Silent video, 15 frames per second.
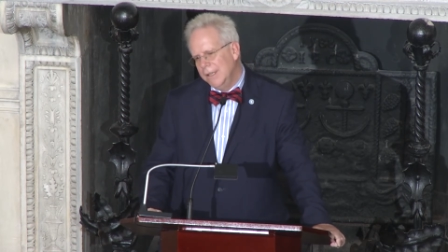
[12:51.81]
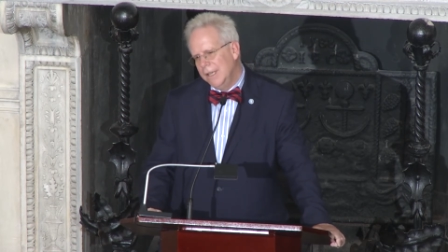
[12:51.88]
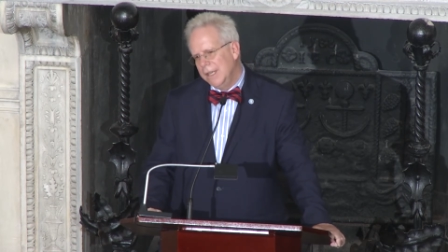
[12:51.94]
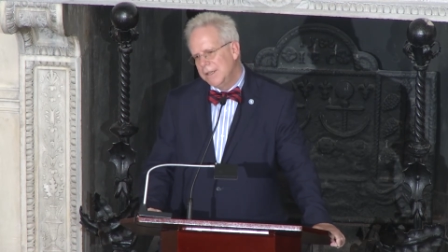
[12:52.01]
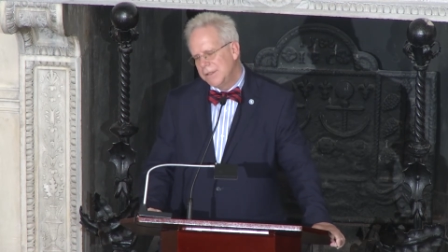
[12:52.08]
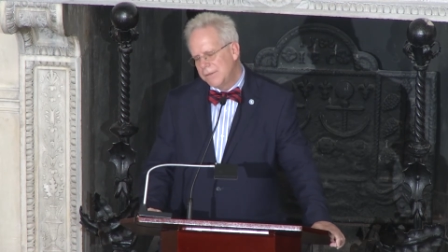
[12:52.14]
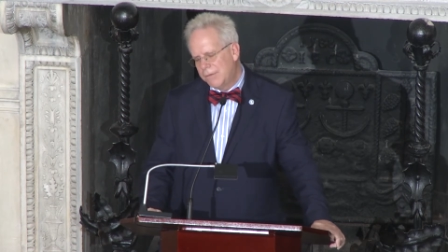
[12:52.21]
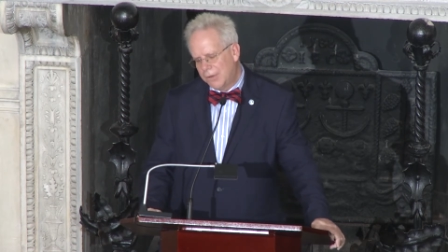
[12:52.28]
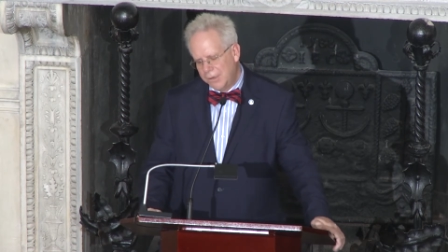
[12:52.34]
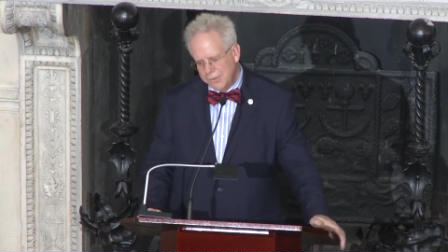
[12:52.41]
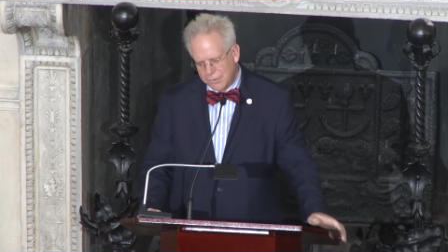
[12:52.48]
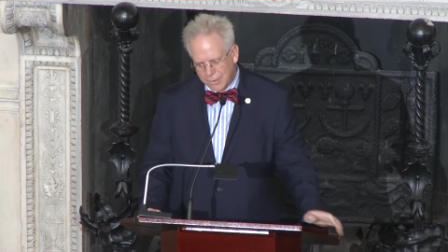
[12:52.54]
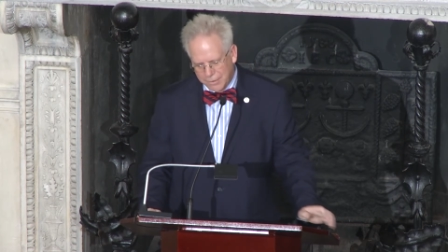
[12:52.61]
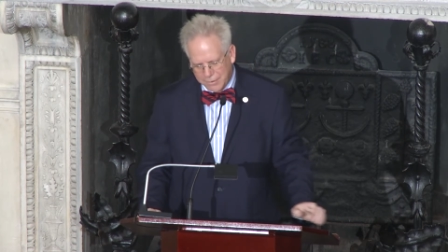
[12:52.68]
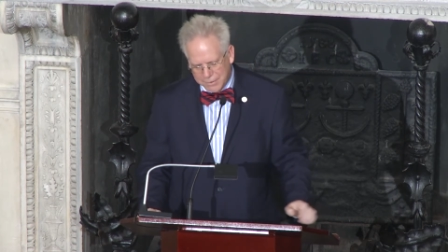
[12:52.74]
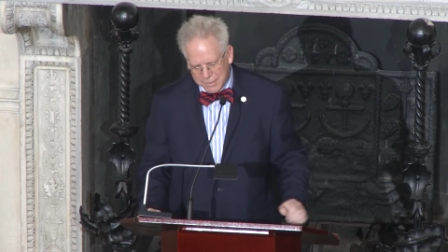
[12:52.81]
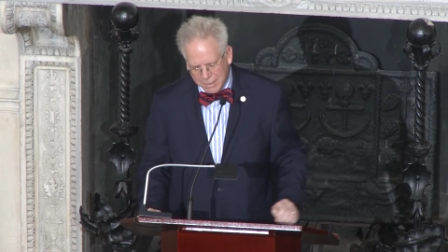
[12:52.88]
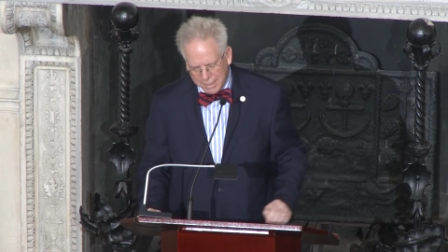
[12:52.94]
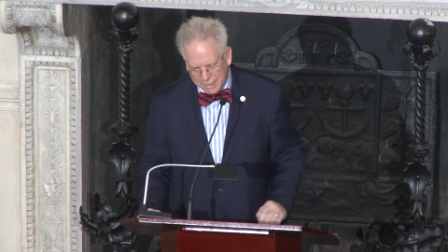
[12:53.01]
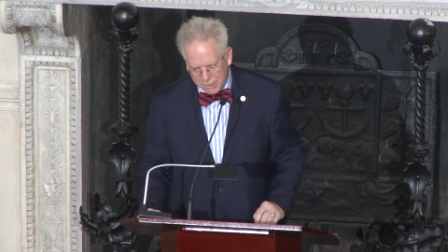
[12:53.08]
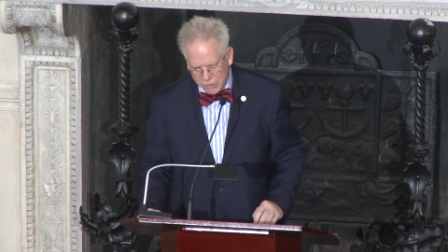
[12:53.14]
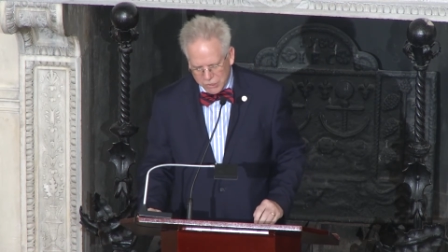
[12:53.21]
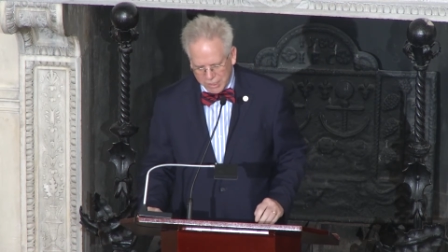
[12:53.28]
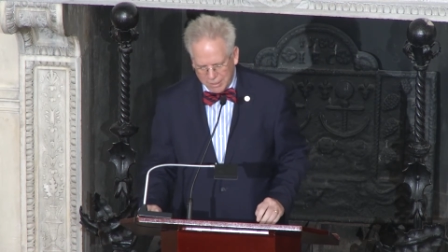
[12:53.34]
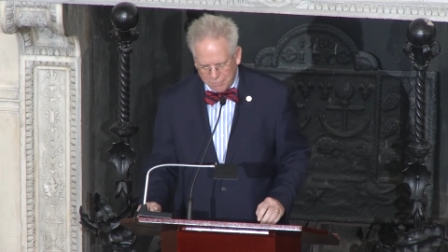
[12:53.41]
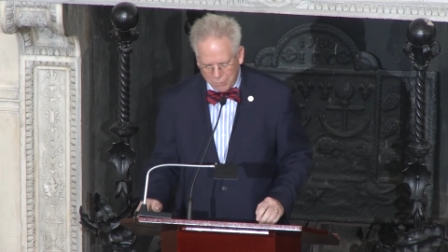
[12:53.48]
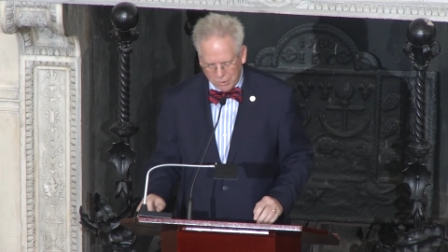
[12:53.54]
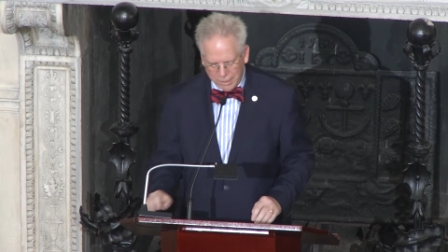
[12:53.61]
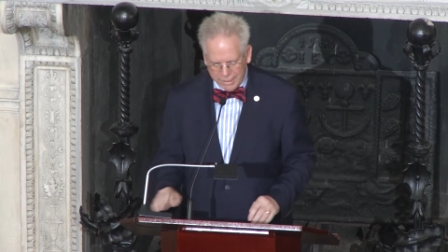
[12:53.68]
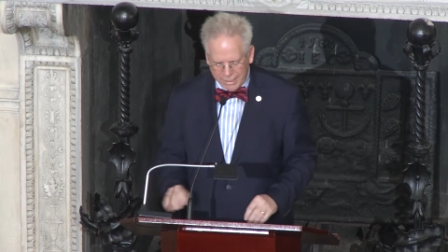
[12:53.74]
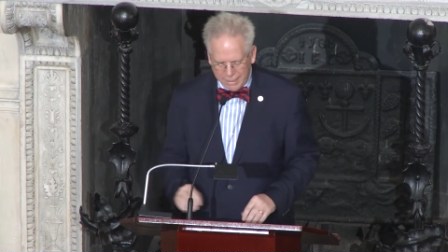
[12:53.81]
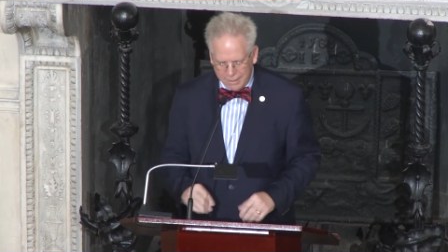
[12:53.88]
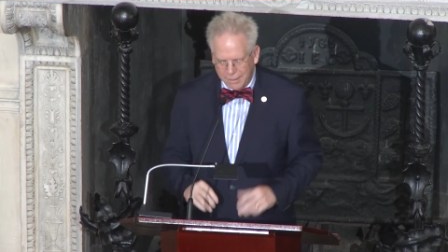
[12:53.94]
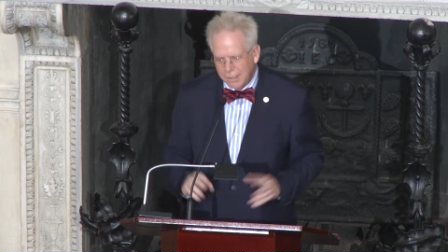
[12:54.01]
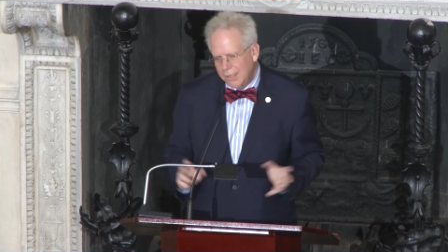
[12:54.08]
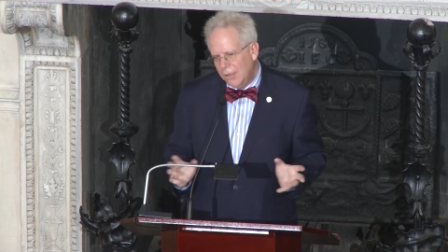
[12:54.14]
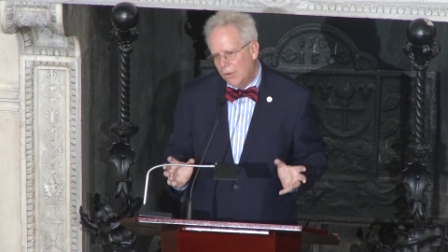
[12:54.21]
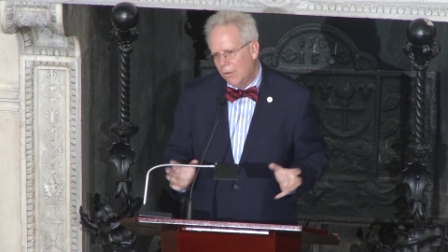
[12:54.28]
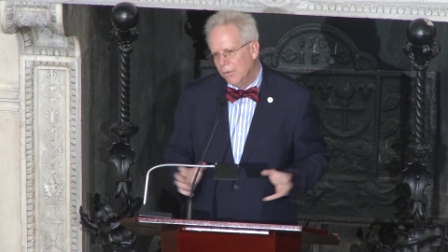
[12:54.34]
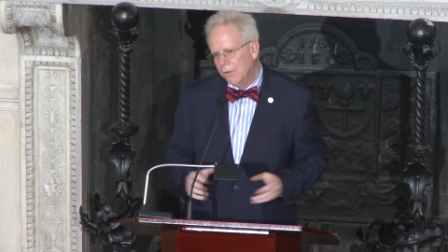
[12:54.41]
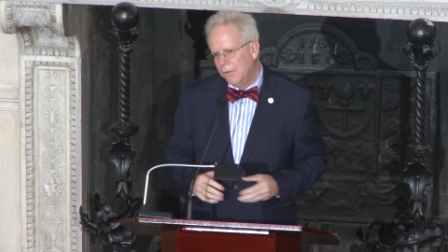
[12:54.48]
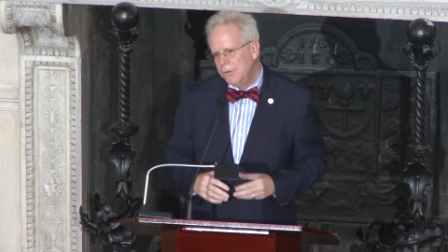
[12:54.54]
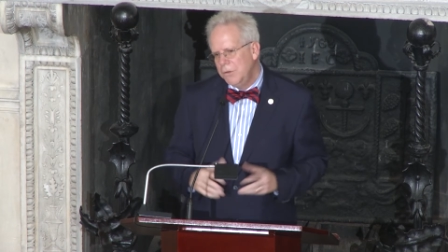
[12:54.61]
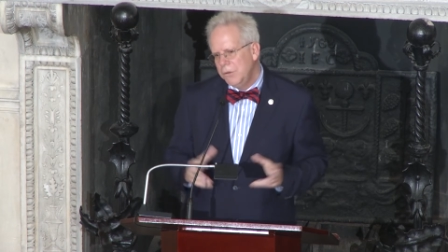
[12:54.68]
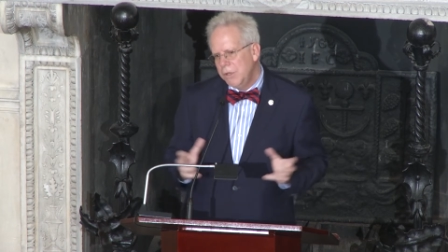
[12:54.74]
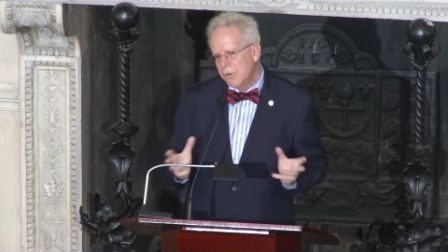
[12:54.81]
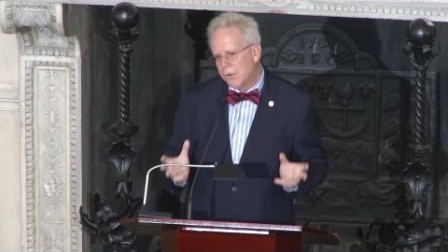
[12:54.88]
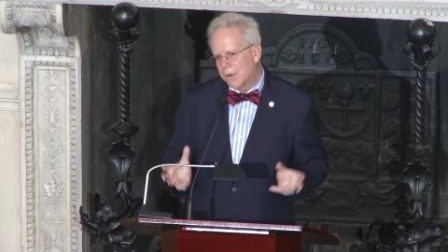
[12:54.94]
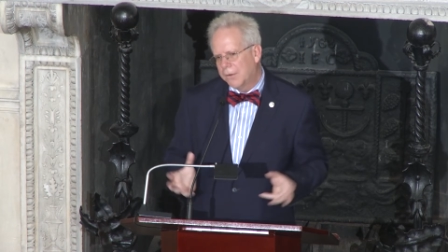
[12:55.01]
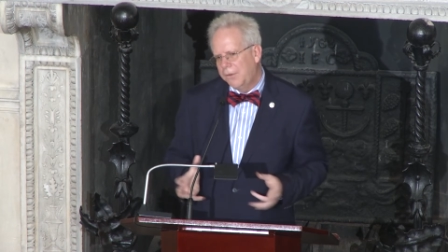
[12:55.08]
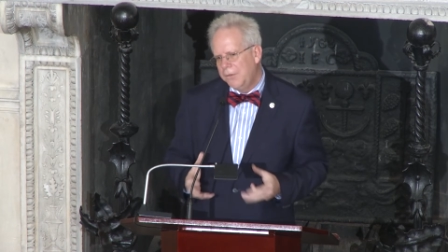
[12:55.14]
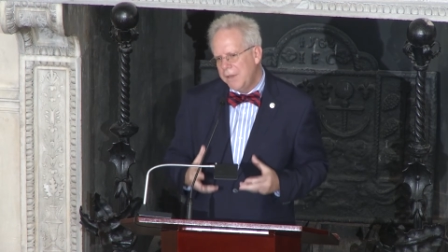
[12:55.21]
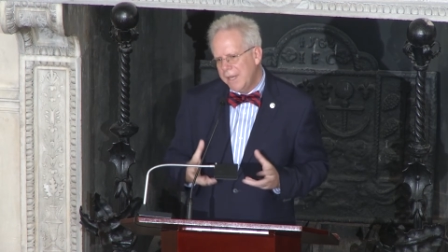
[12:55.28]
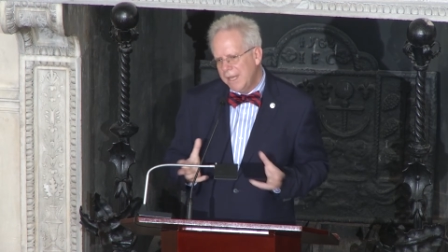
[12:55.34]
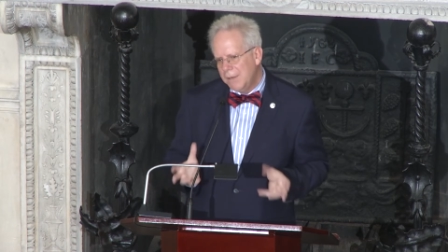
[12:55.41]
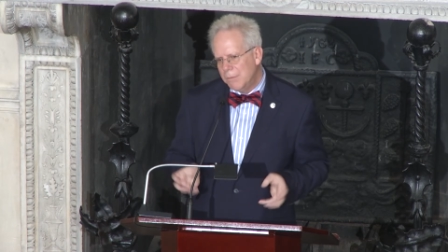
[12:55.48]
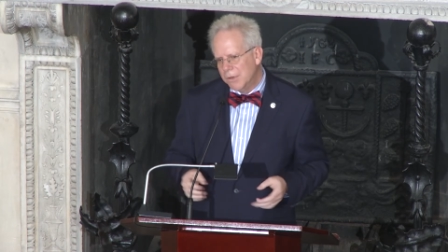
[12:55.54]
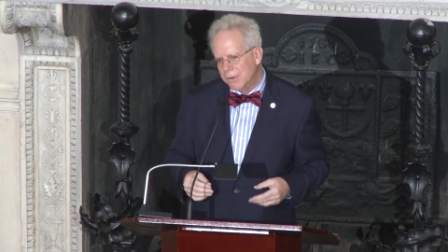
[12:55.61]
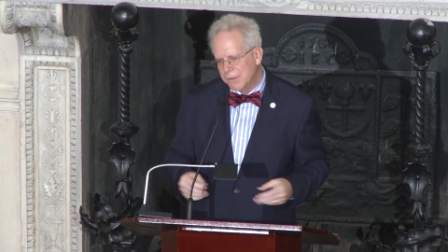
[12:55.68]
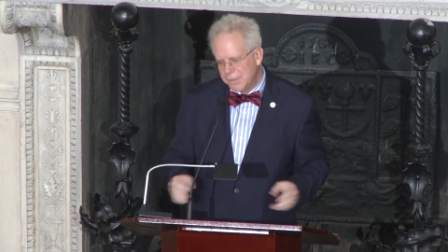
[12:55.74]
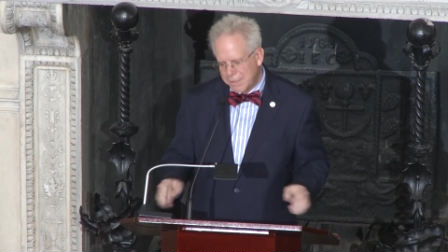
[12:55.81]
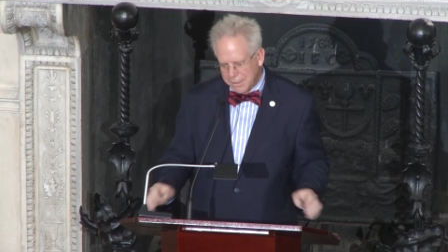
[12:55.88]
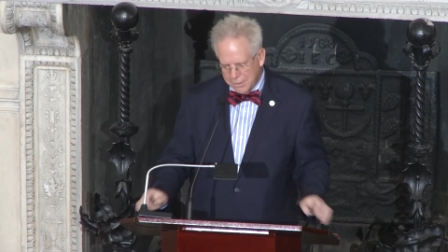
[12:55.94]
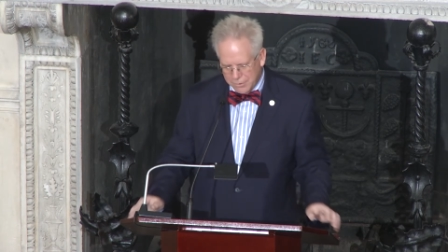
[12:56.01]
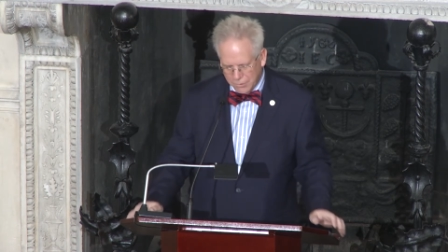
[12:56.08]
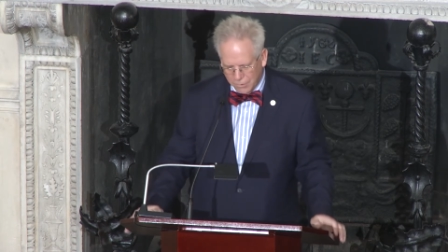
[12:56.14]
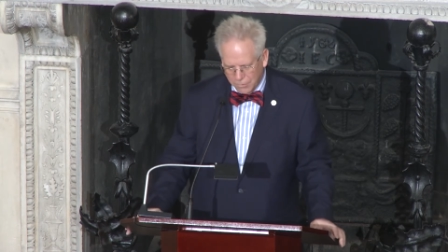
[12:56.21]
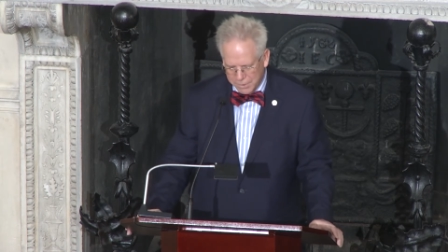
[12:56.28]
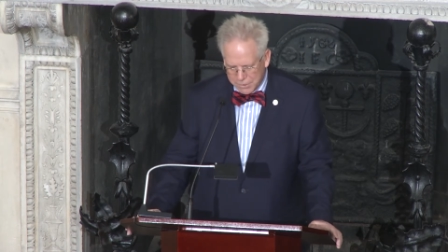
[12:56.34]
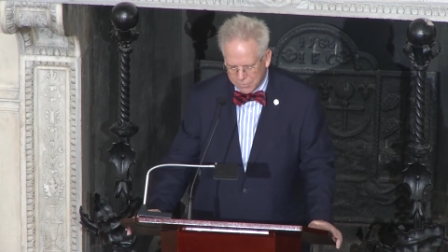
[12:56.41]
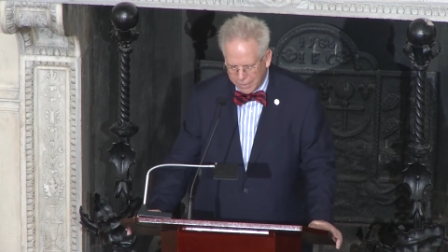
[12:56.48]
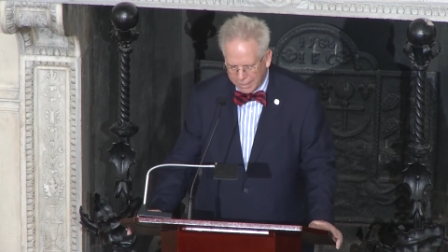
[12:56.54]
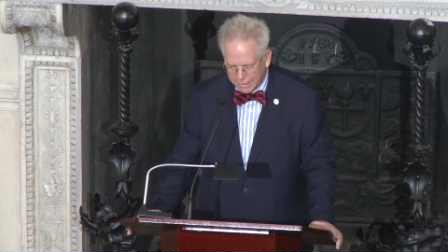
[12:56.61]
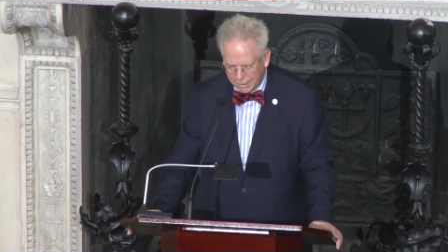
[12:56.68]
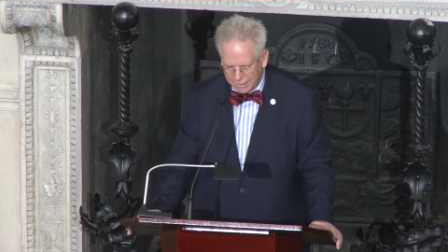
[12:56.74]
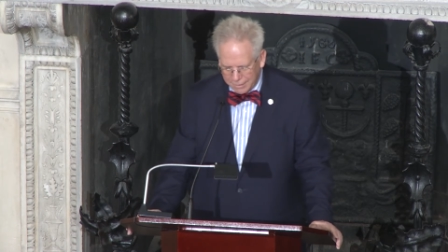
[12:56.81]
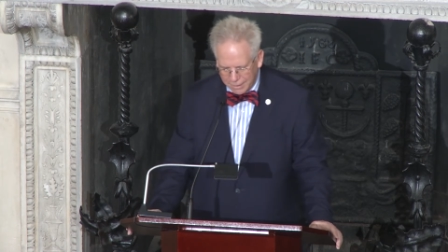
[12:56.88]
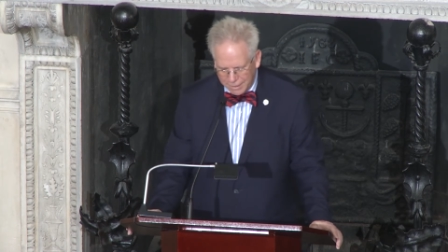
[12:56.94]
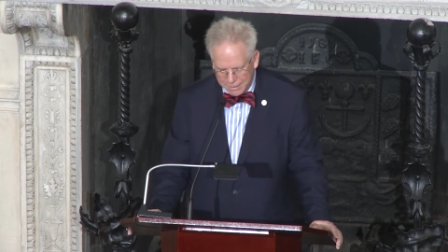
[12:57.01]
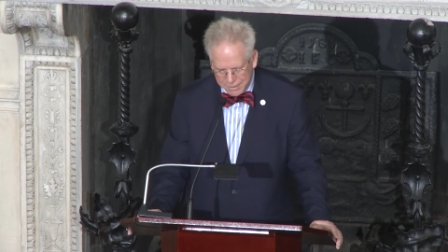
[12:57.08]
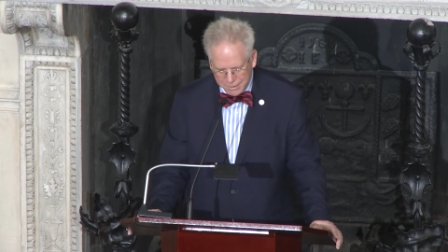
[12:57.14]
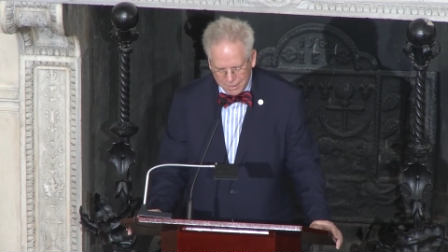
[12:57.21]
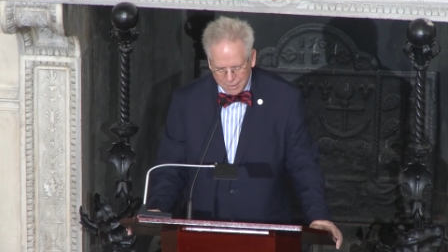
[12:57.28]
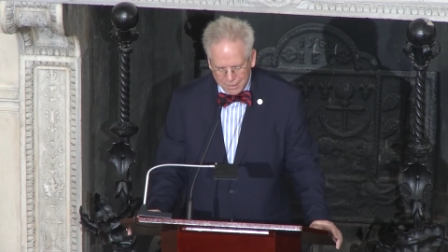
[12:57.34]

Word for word: and as far north as Lake Champlain, although New York's neighbors didn't always recognize